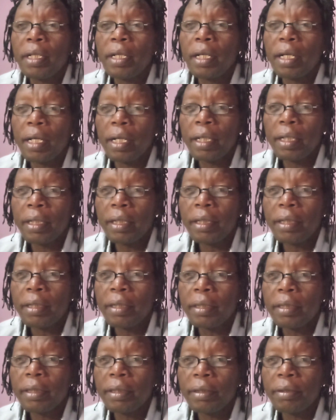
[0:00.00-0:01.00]
and
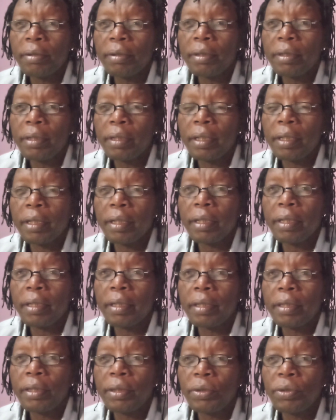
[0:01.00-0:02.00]

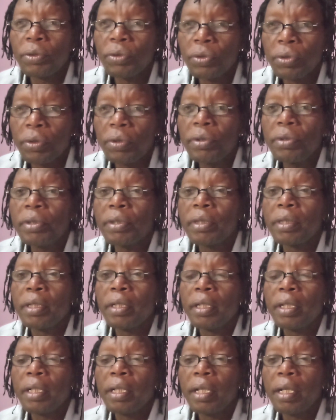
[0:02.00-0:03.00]
neutrons
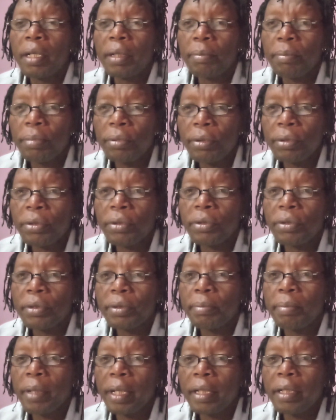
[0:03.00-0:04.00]
and protons
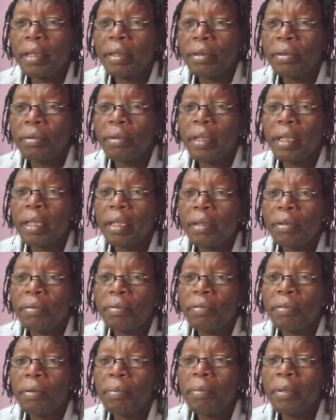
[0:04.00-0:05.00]
binding together to
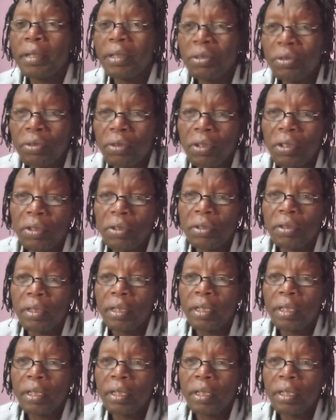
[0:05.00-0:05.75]
form a nucleon.